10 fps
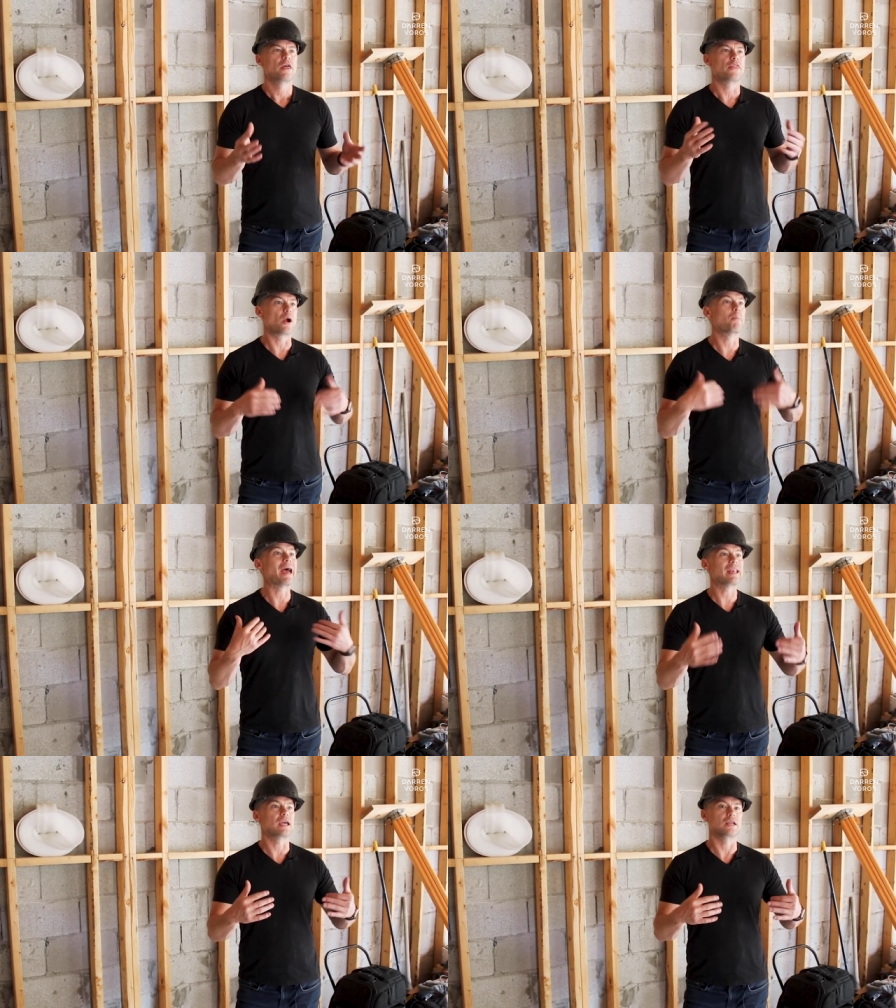their
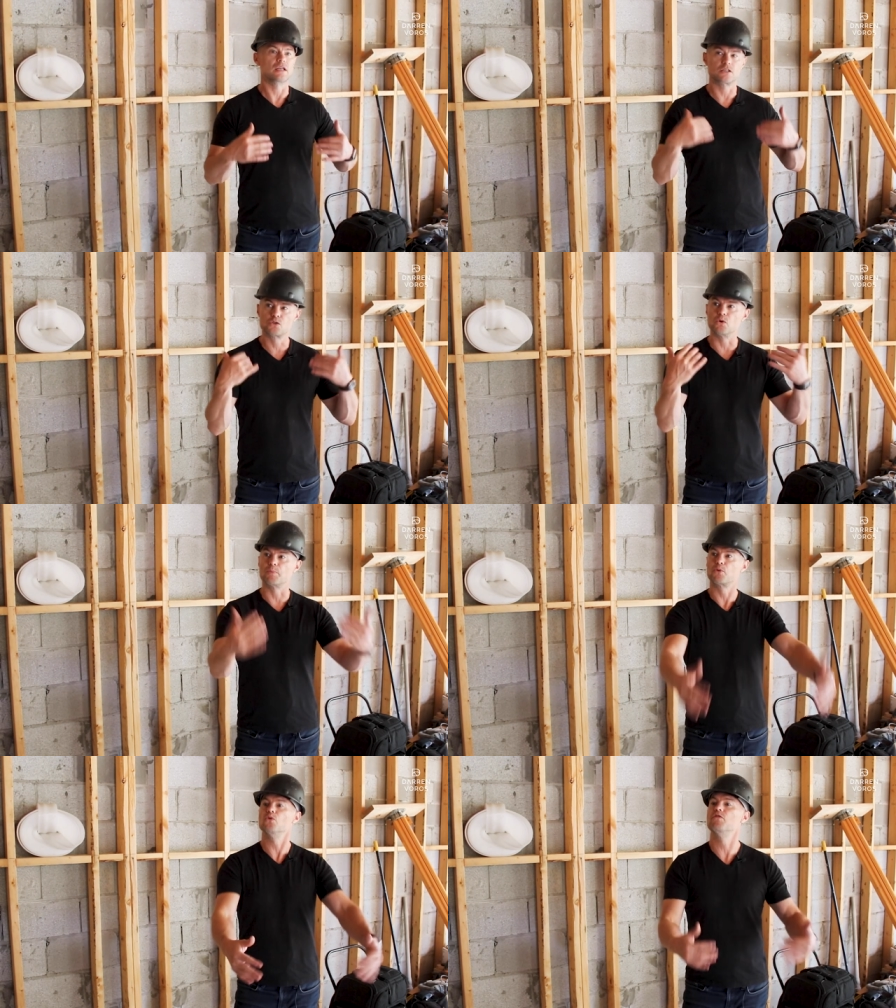mandate is to
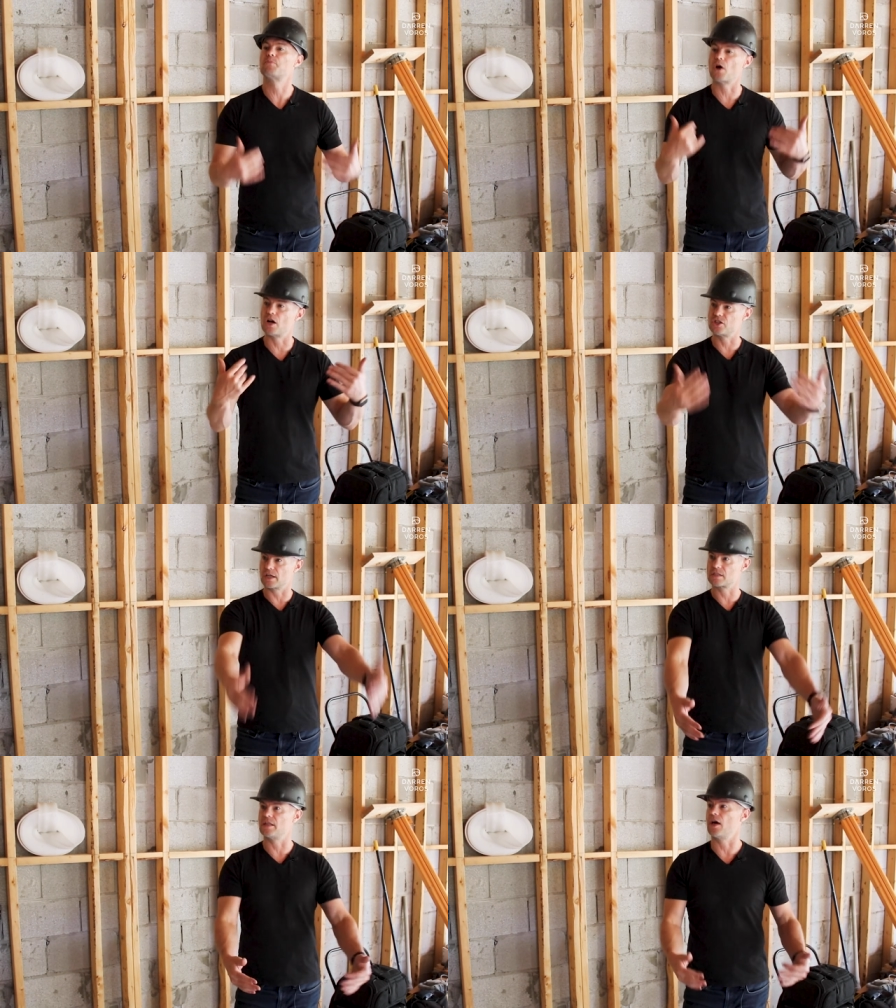approve
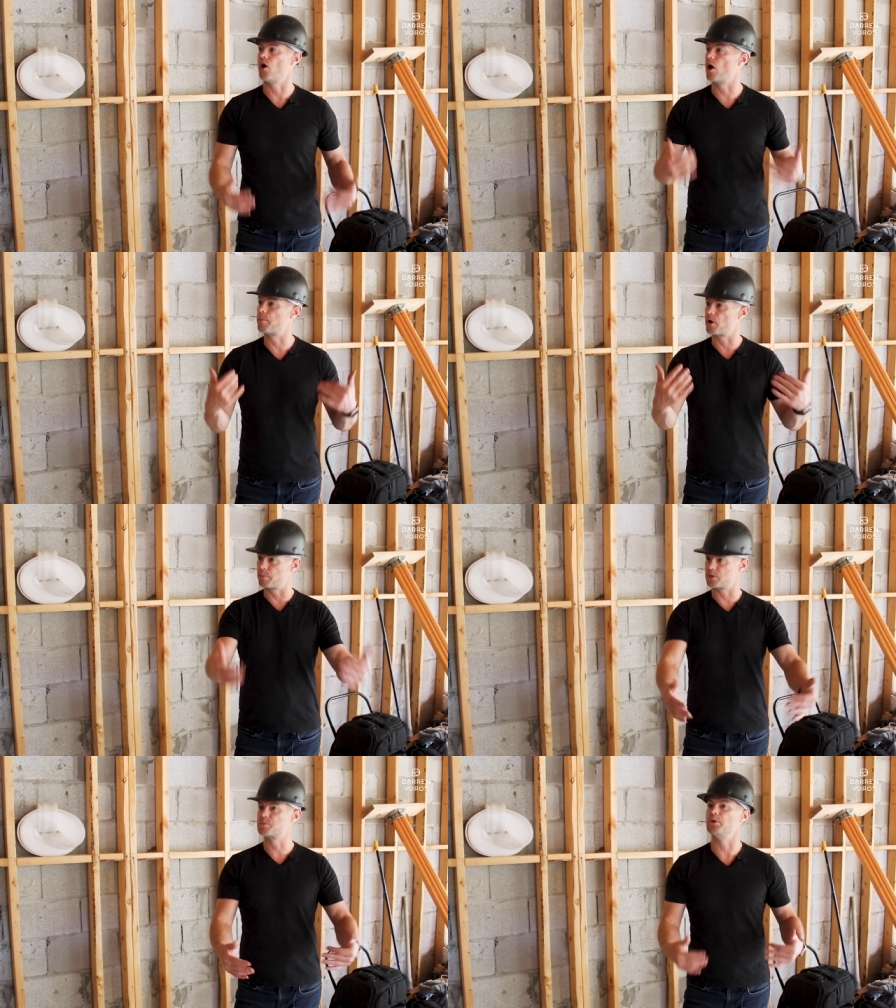projects that are
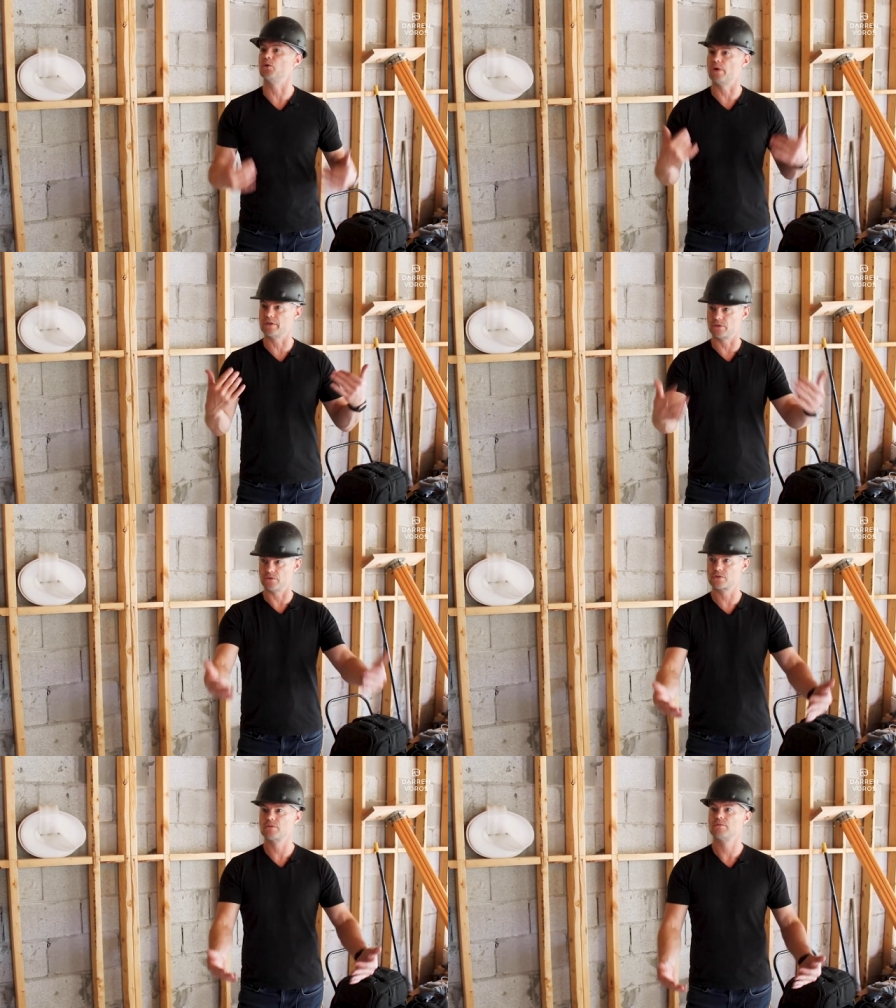purpose-built
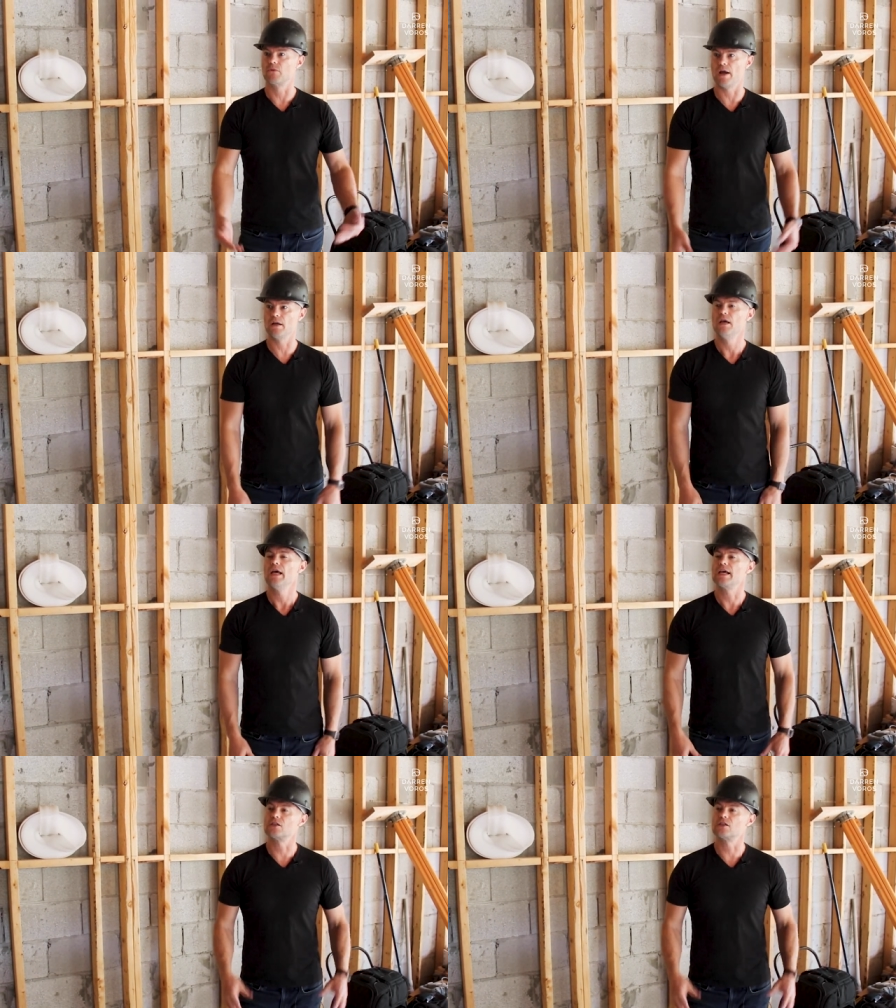rentals, right?